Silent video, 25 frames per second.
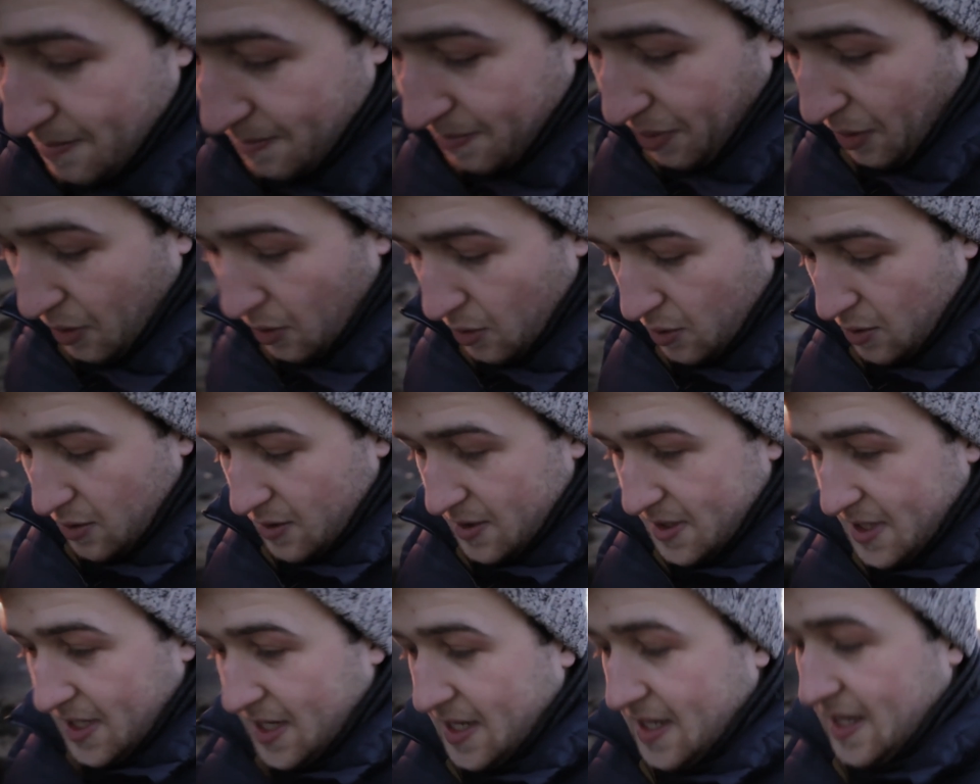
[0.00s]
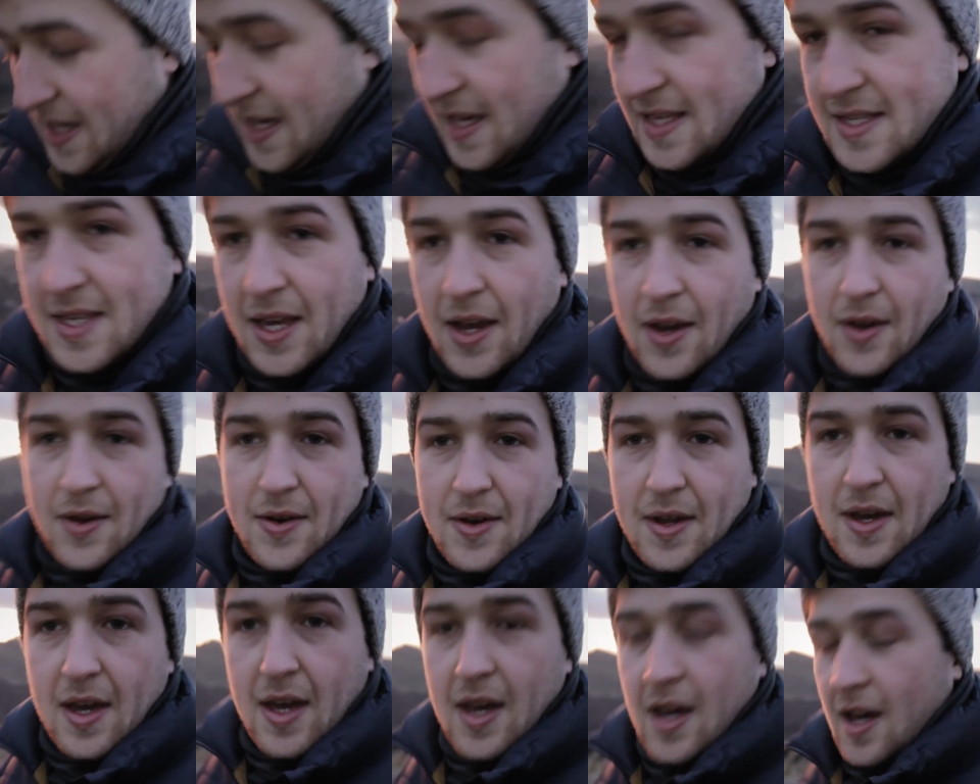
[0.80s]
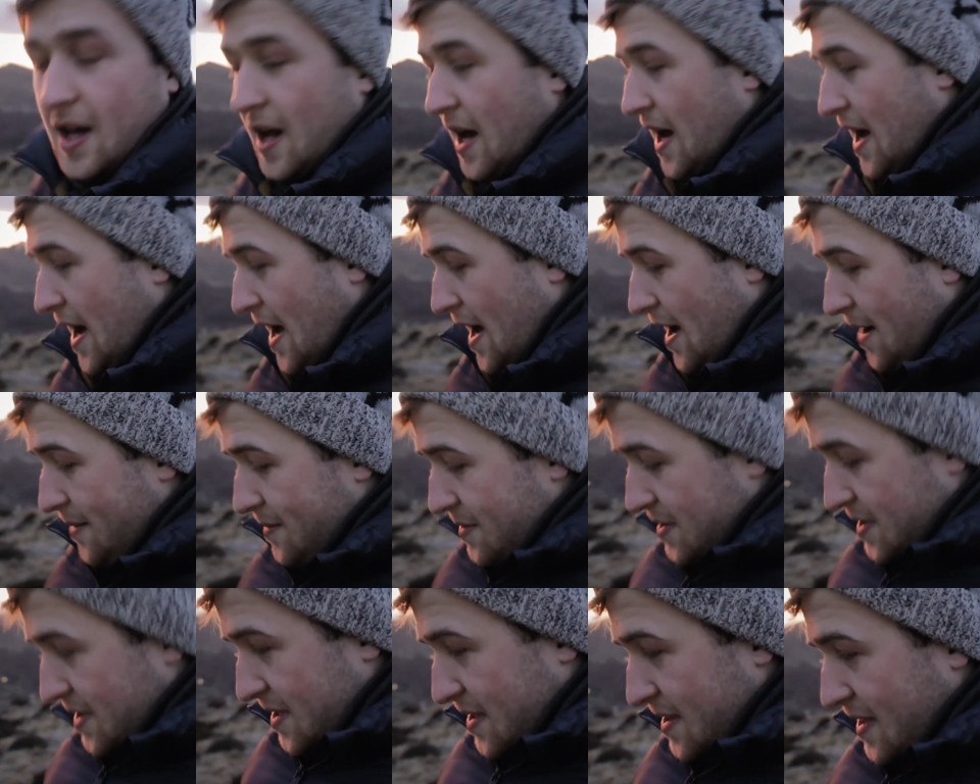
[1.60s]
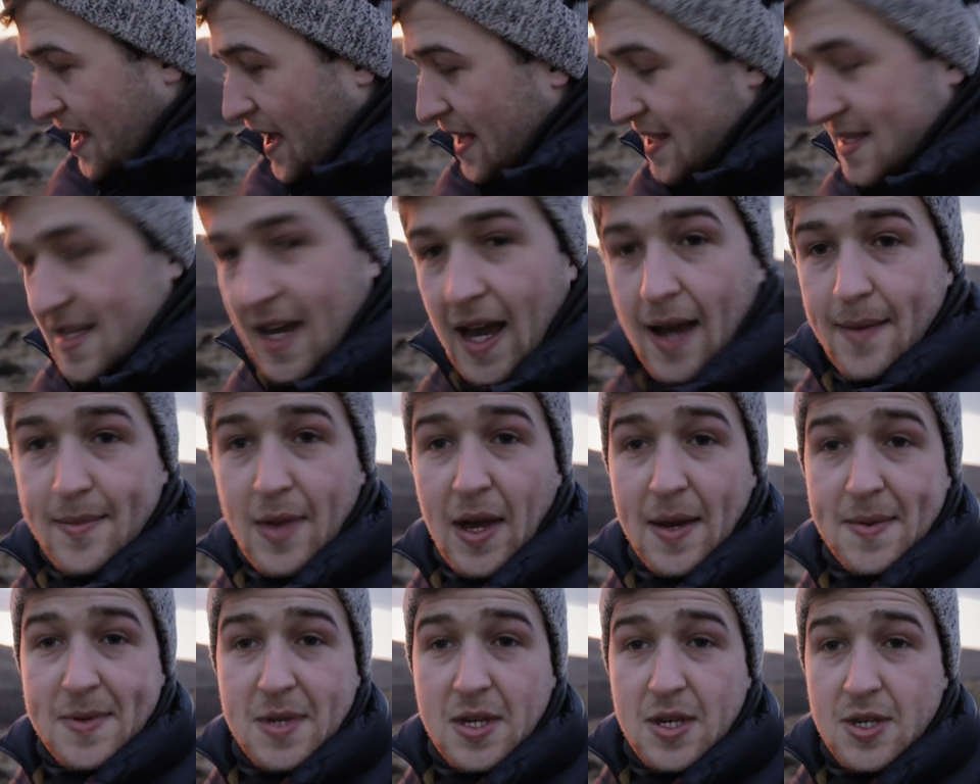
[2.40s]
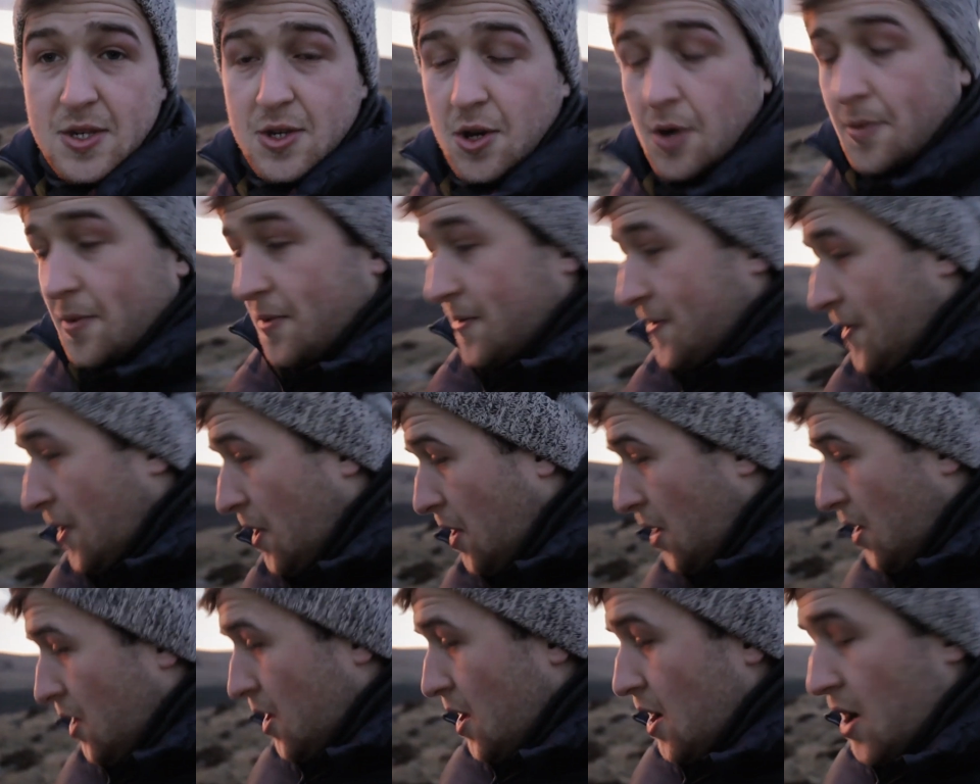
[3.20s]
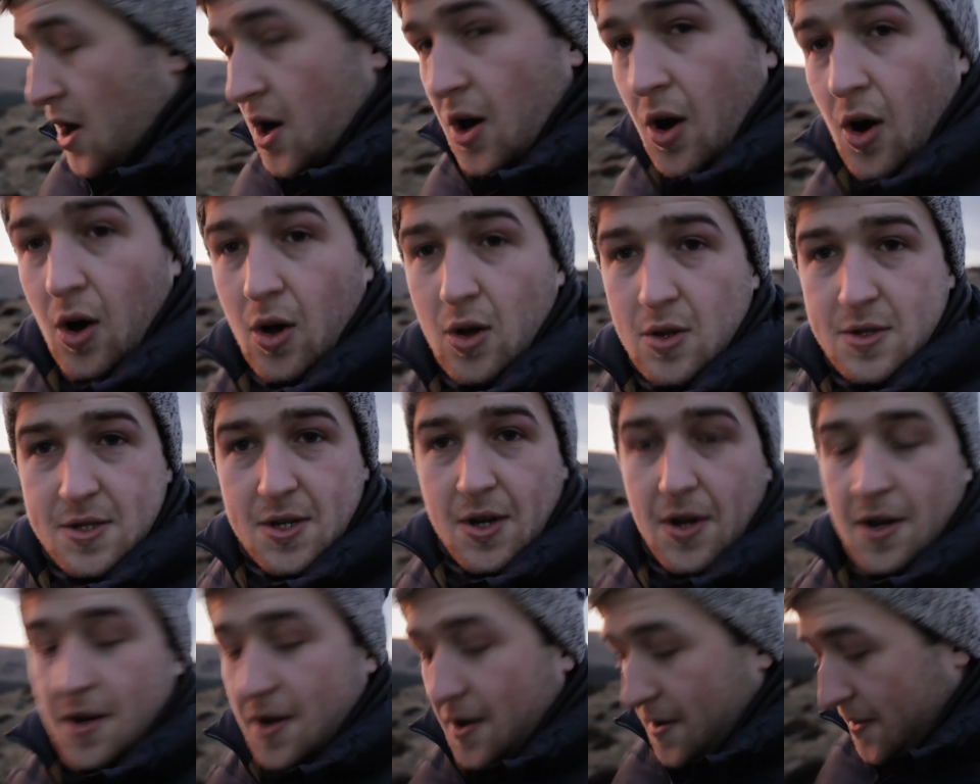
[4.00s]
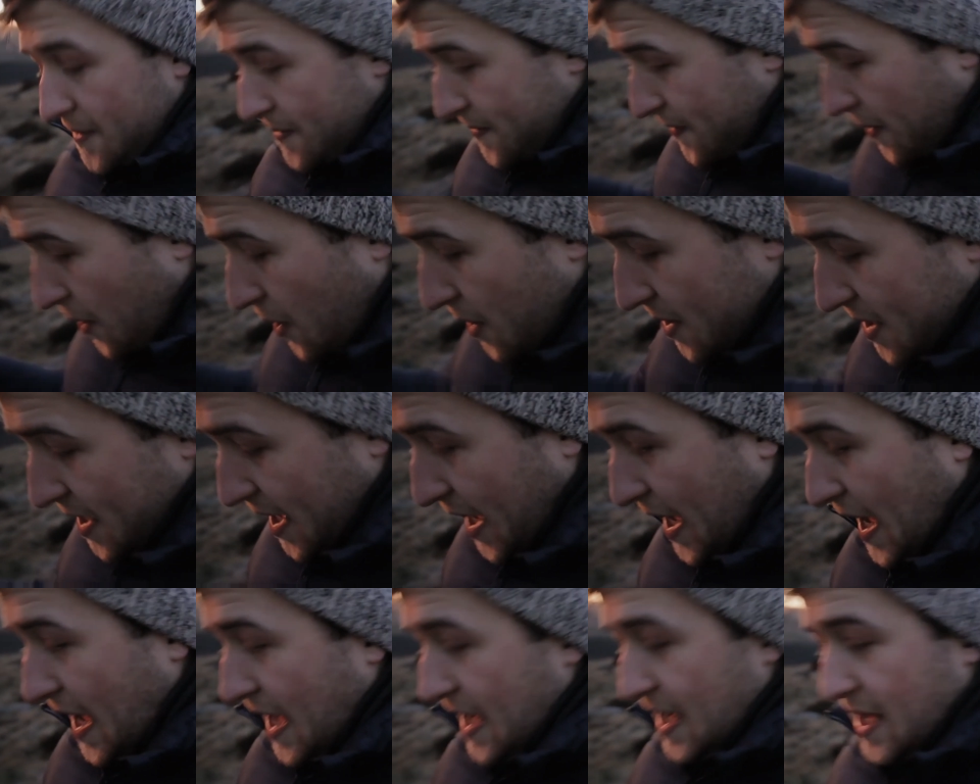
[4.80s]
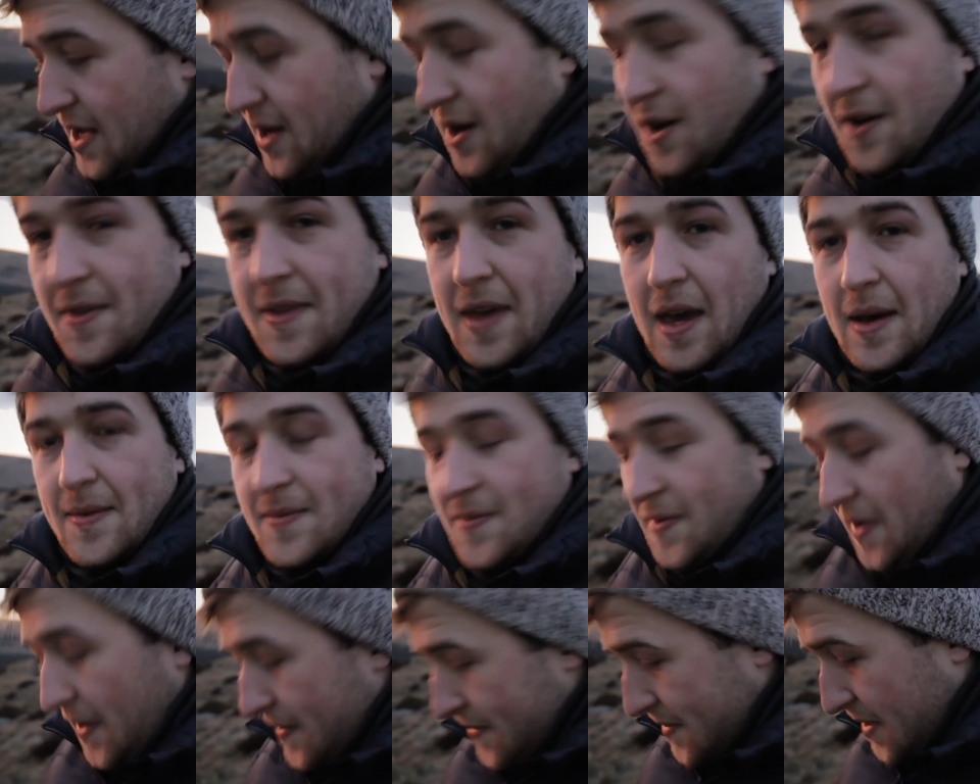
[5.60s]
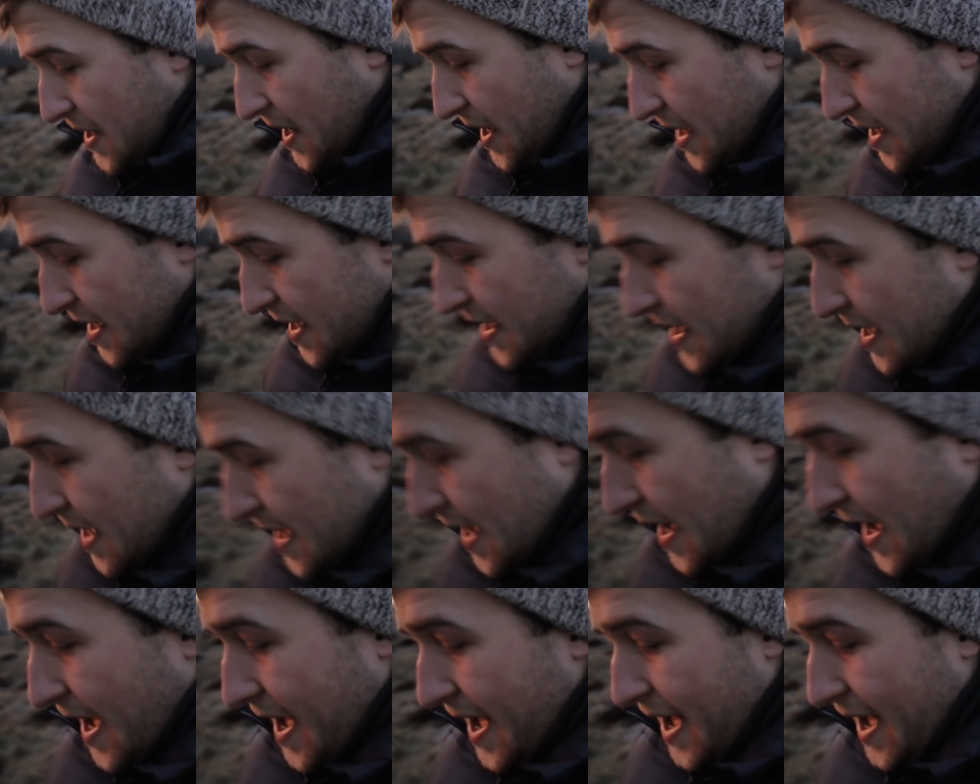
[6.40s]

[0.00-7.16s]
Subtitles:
pulled its own. That time lapse that you saw before, all done 4K on the M50.